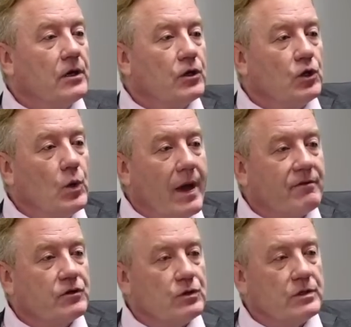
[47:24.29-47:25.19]
you have a
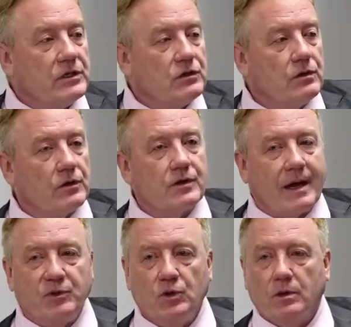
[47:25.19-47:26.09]
duty to the
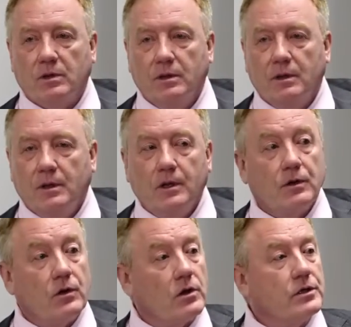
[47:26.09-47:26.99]
tribunal,
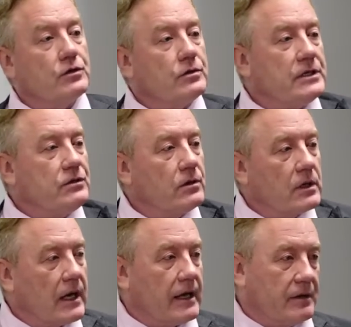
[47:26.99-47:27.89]
not a duty to your
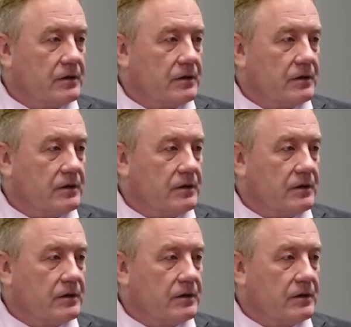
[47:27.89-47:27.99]
client.